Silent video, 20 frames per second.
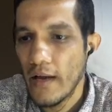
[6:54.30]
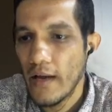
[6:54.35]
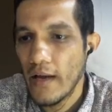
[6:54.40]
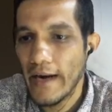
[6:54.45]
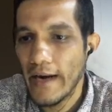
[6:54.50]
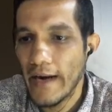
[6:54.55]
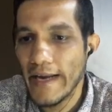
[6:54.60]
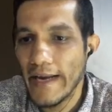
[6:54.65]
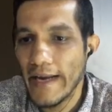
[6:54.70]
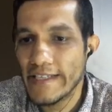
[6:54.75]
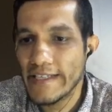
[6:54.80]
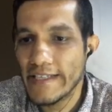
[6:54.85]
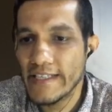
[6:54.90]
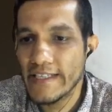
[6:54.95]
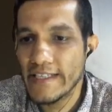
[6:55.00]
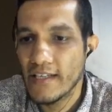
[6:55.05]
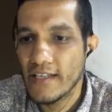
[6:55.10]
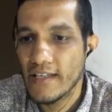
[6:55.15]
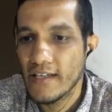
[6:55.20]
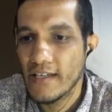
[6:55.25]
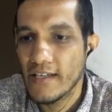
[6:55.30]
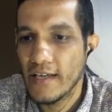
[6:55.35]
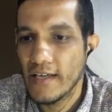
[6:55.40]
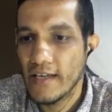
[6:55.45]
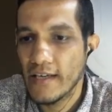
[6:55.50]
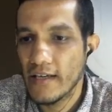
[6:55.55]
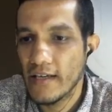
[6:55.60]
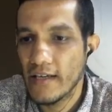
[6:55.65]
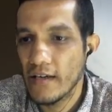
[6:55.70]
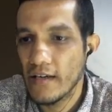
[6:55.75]
And next is
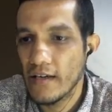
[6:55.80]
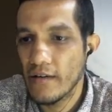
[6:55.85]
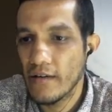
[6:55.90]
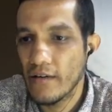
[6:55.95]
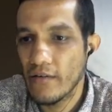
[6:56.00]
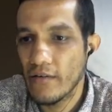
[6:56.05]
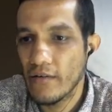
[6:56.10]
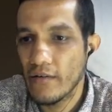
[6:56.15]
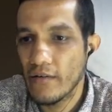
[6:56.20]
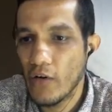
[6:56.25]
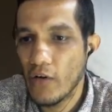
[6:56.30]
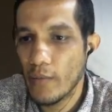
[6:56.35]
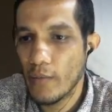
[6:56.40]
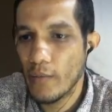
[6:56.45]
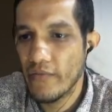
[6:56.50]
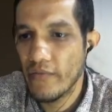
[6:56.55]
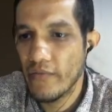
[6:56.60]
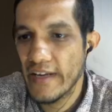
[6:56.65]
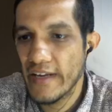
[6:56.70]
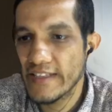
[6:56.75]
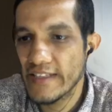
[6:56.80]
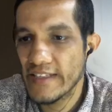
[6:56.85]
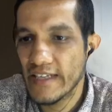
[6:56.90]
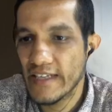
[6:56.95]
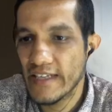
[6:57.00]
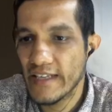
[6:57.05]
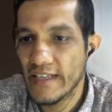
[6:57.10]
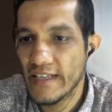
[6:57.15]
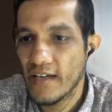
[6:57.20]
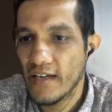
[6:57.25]
that normal vents are
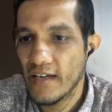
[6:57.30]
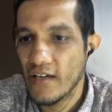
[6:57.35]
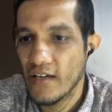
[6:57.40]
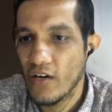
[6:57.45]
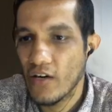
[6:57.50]
there,